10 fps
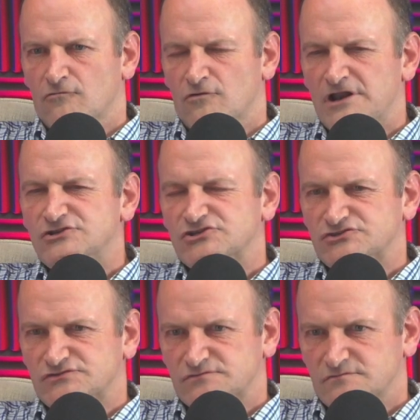
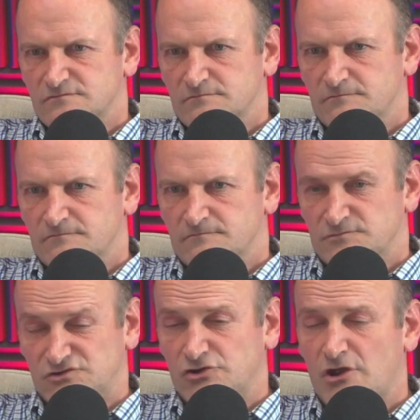religious
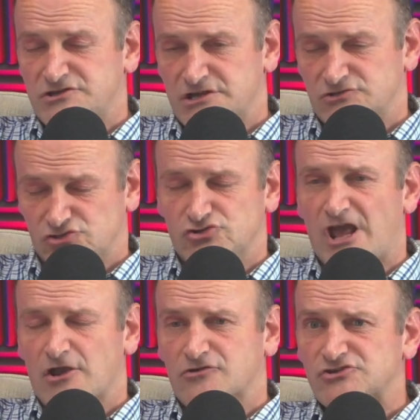
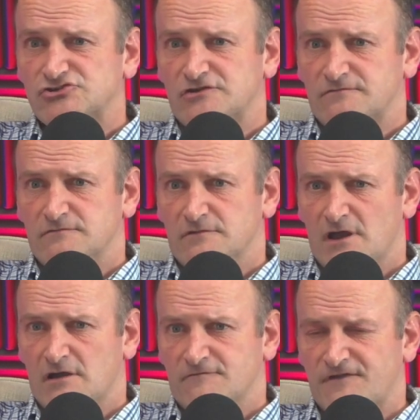Judeo-Christian
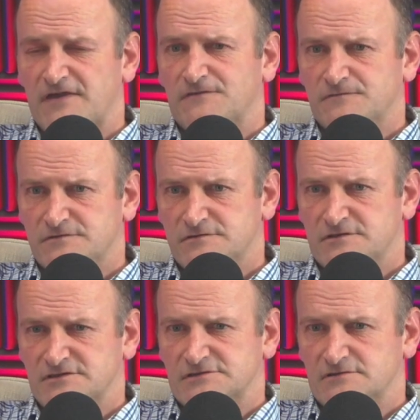faith
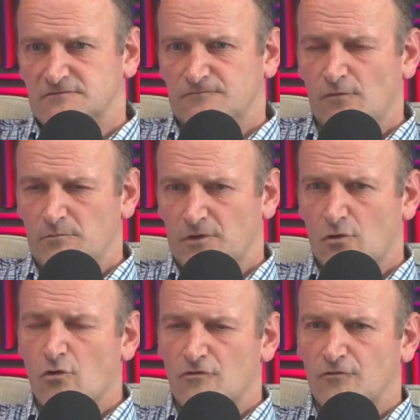doesn't form the
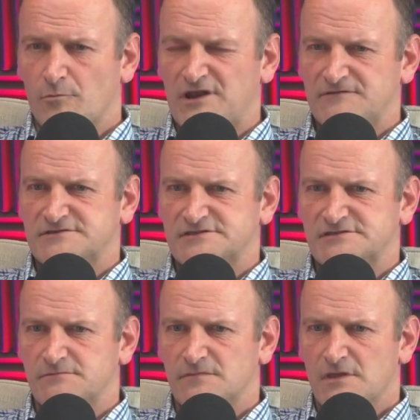core of your belief
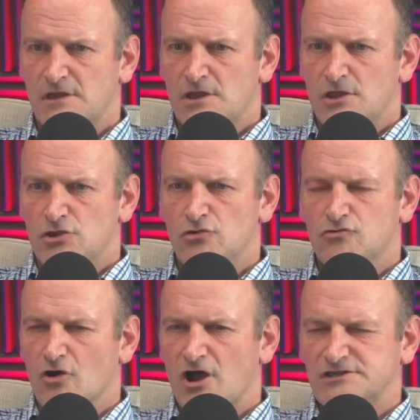system, you
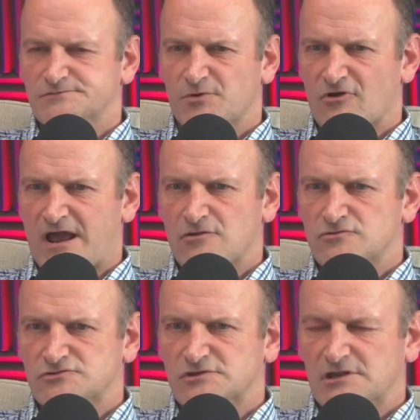grasp
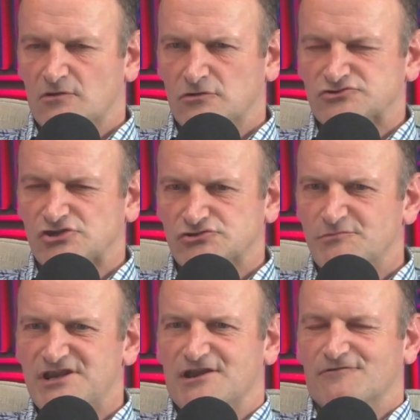around on
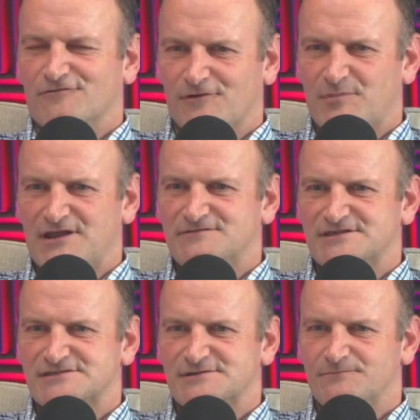social media for a belief
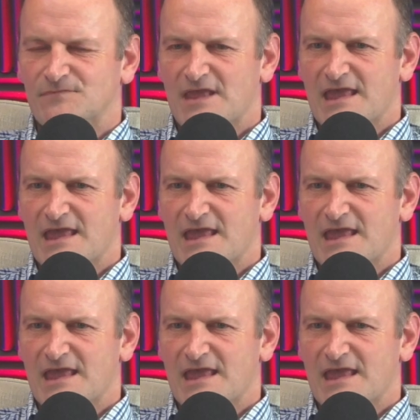system.